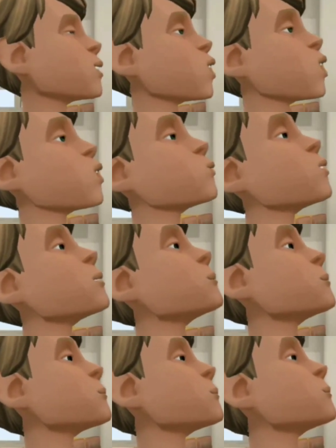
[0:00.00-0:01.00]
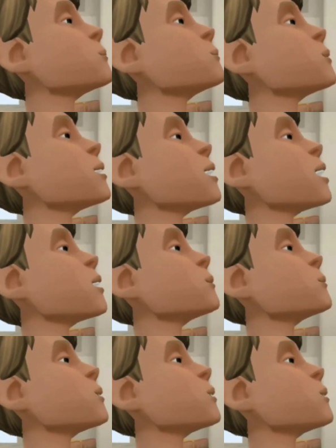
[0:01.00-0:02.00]
your crush and
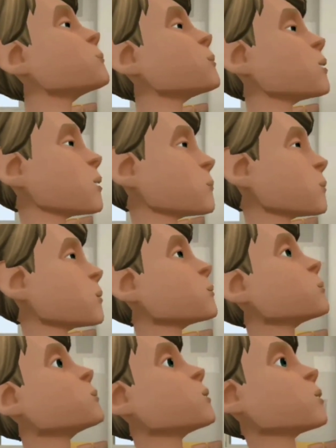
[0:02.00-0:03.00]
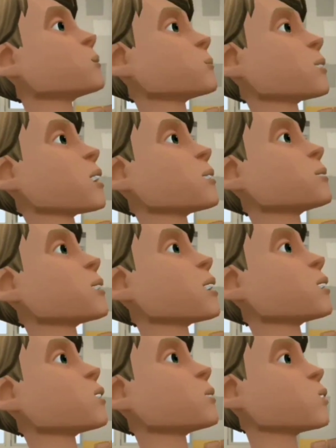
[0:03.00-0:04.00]
you promise not to tell
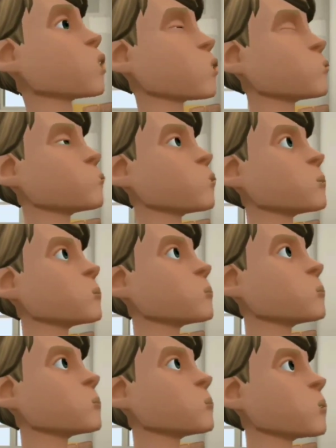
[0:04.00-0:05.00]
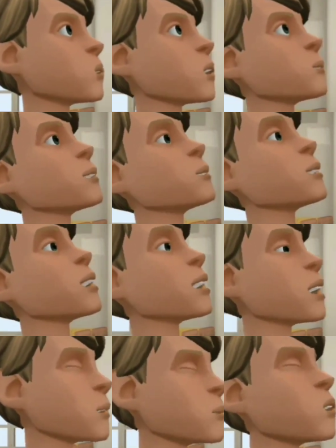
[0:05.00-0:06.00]
anyone your crush, even the crush they're telling you,